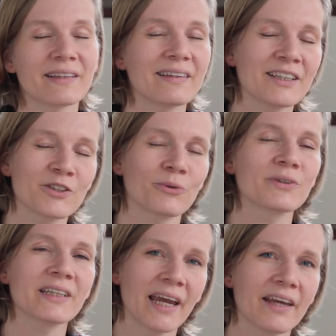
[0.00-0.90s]
They don't
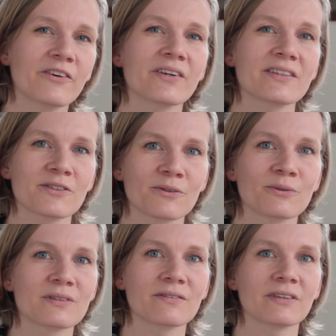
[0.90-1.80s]
cater
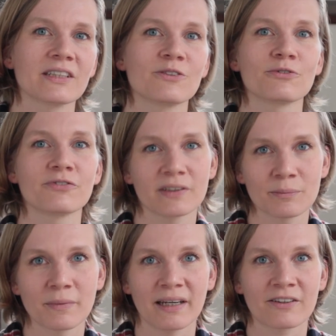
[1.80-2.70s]
exclusively to
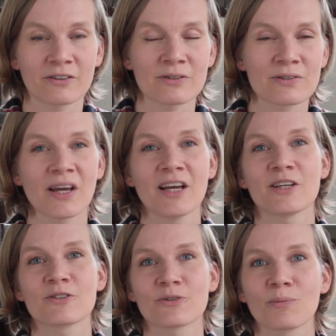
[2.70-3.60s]
filmmakers,
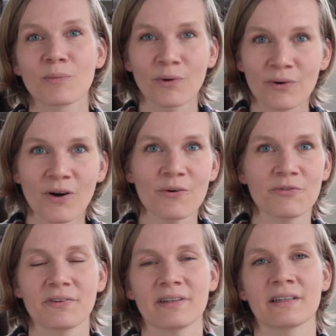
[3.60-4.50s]
so more
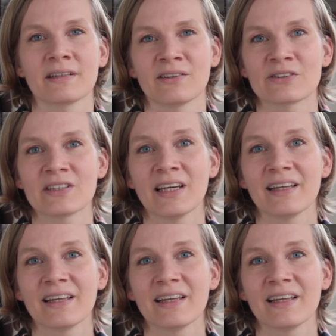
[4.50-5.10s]
often than not,